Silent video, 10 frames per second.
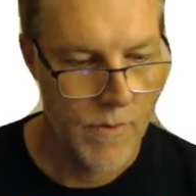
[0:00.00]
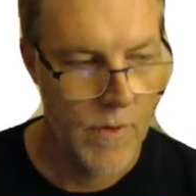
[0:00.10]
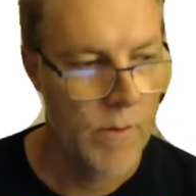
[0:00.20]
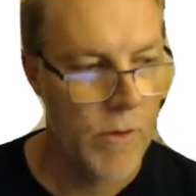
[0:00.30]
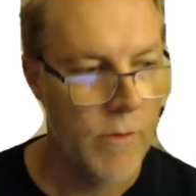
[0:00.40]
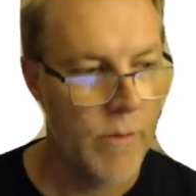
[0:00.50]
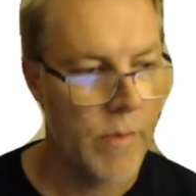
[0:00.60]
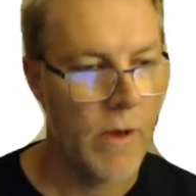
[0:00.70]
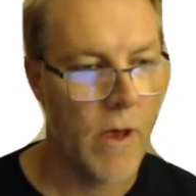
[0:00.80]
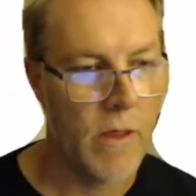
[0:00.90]
Boom,
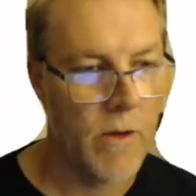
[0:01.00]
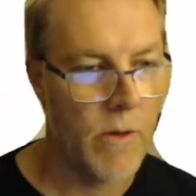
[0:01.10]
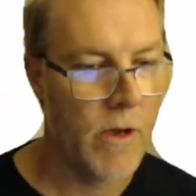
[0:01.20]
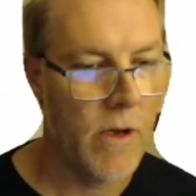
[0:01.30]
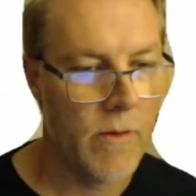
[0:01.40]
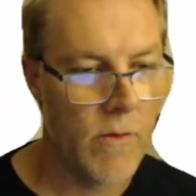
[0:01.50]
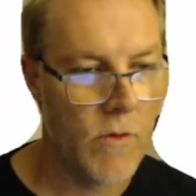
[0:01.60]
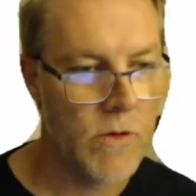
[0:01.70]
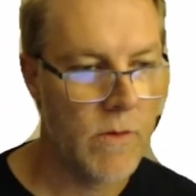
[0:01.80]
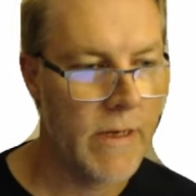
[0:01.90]
and there we go, I'm
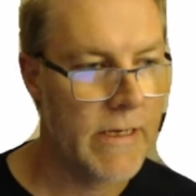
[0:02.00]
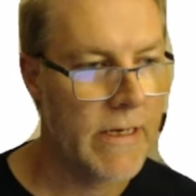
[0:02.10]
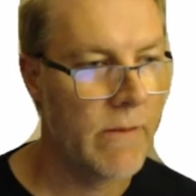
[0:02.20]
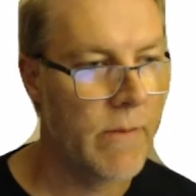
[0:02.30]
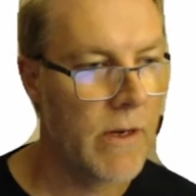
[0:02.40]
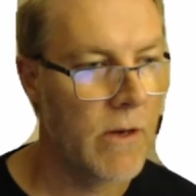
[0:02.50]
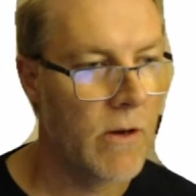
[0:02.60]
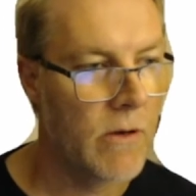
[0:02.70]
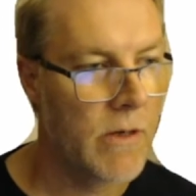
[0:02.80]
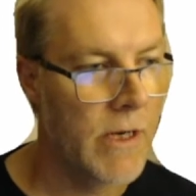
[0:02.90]
automatically been
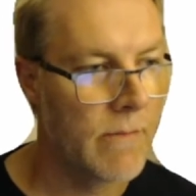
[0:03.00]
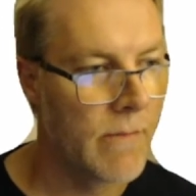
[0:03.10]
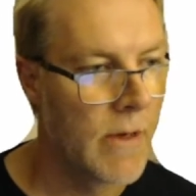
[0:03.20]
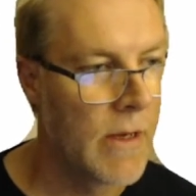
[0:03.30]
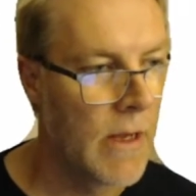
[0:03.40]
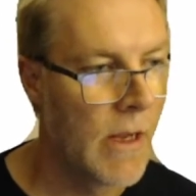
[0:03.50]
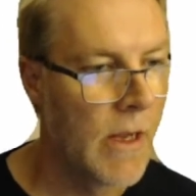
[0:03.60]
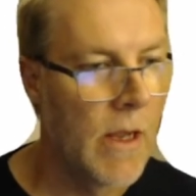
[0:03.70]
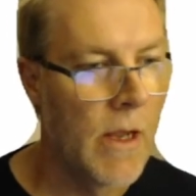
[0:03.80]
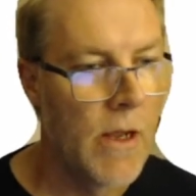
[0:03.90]
logged in.
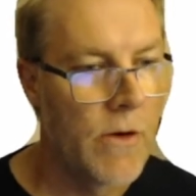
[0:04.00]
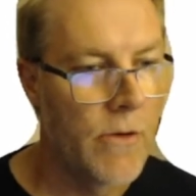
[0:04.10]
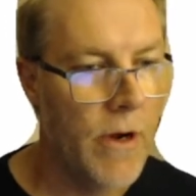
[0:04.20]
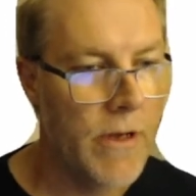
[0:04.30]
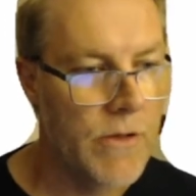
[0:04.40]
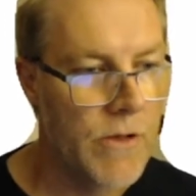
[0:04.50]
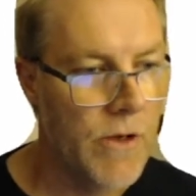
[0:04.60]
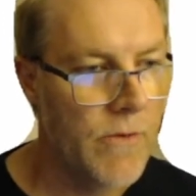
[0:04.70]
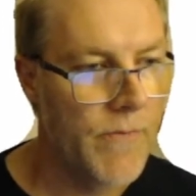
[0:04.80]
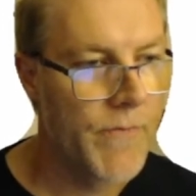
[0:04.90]
Right, so
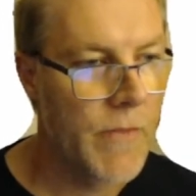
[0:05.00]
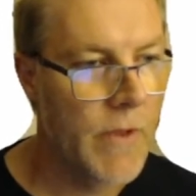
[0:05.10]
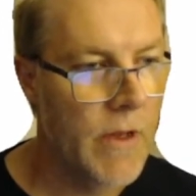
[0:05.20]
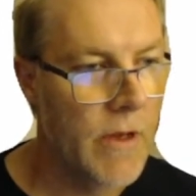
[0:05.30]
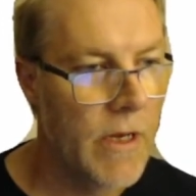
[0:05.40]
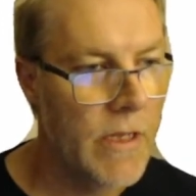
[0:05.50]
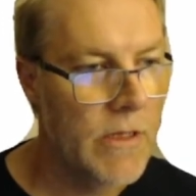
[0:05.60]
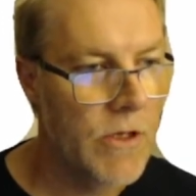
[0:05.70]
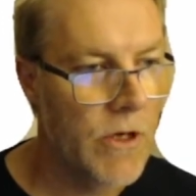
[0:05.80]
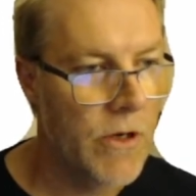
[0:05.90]
let's
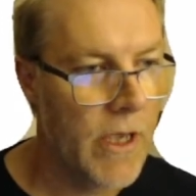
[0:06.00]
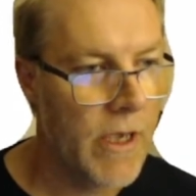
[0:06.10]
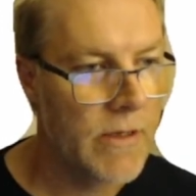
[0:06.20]
showcase